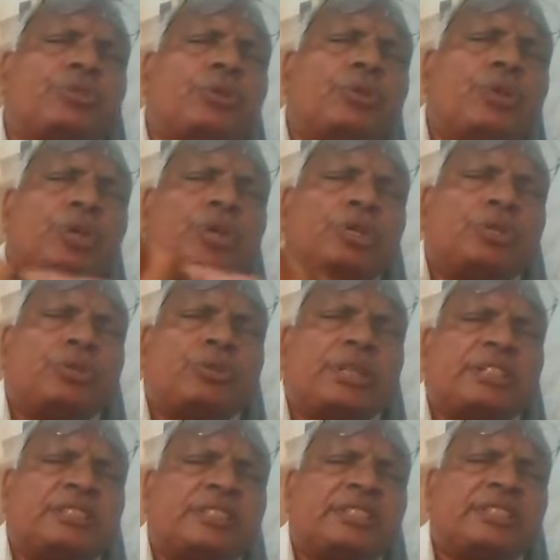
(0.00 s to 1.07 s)
So you
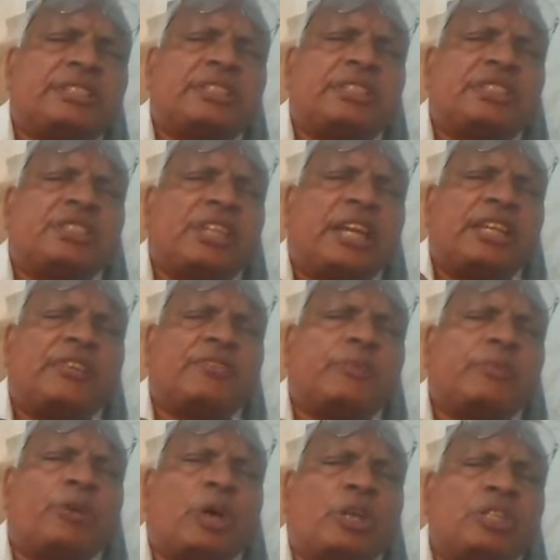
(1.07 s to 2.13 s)
can say this is starting
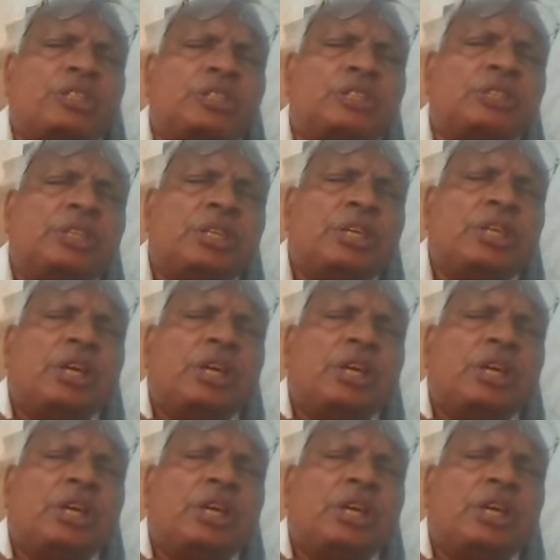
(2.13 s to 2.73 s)
from origin